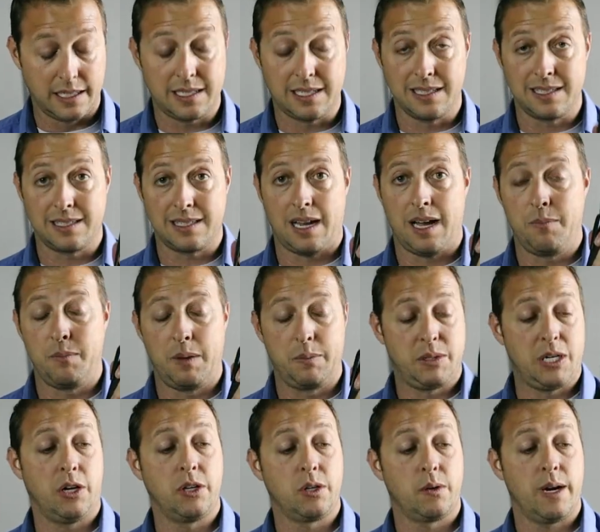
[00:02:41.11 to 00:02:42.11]
This is, I'm,
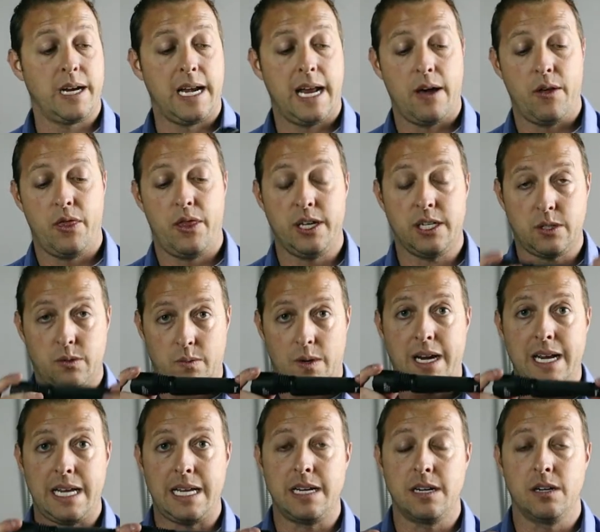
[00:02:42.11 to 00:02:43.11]
I'm telling you right now, this
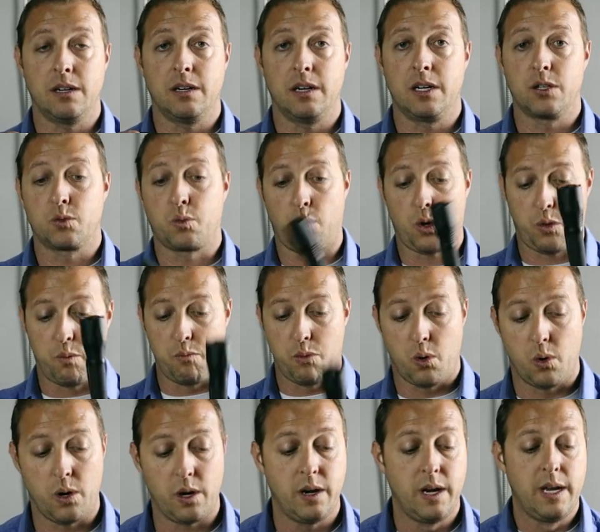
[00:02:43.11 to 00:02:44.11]
right here is worth
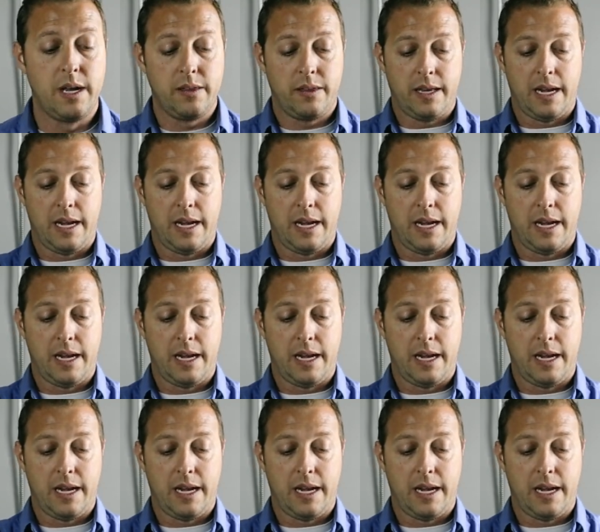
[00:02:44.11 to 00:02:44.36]
more